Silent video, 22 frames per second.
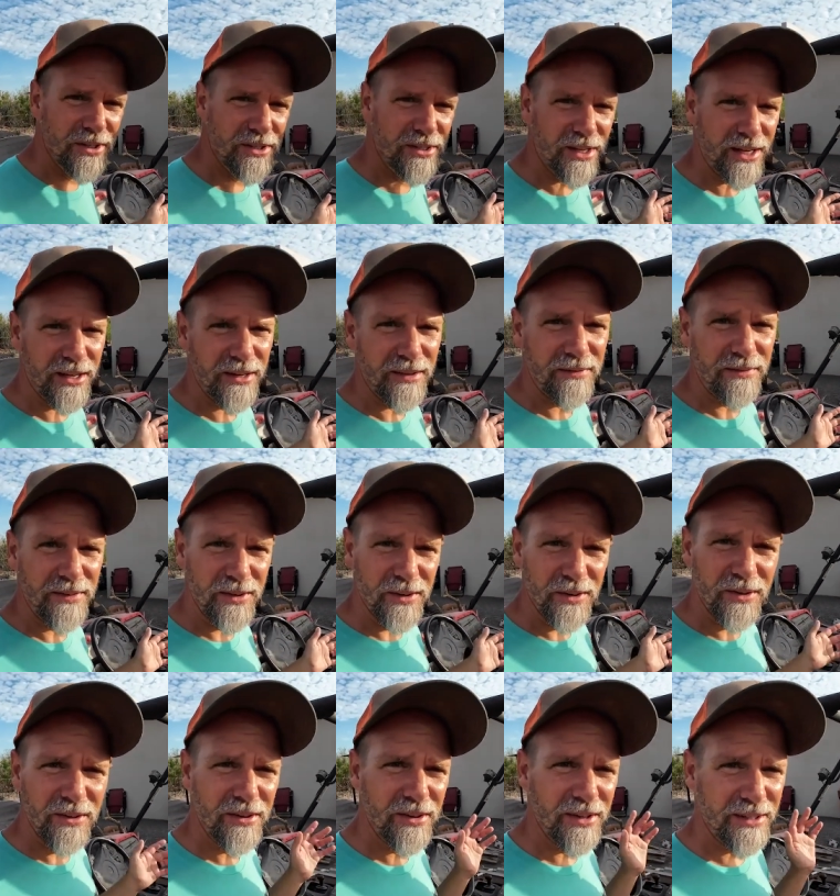Is it getting
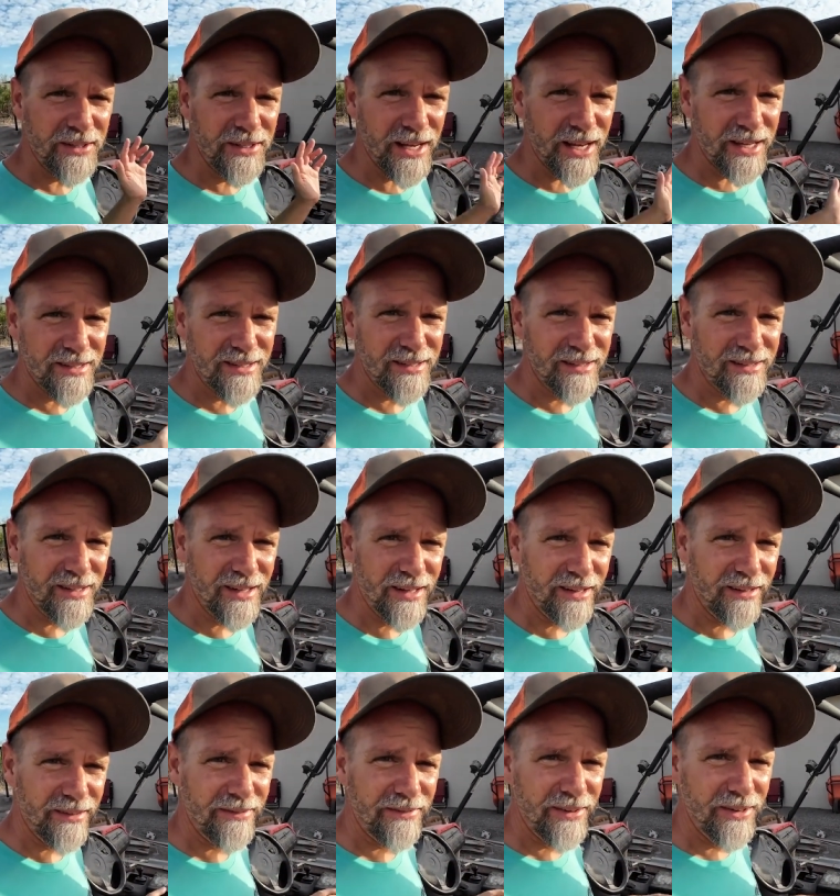fuel? Yes, it's
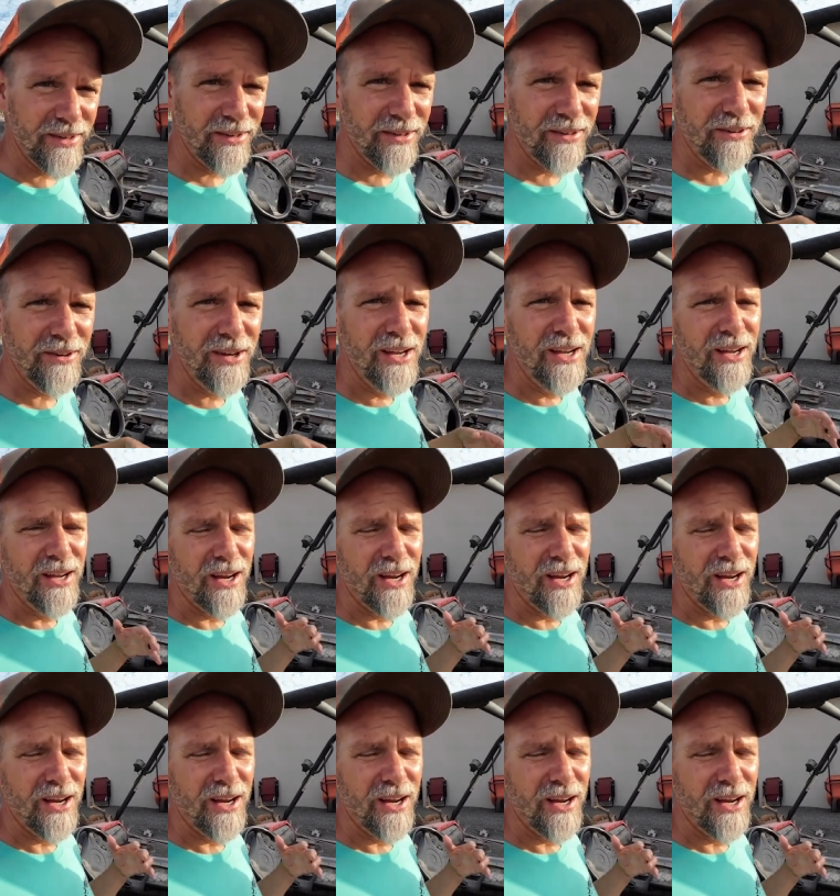getting fuel.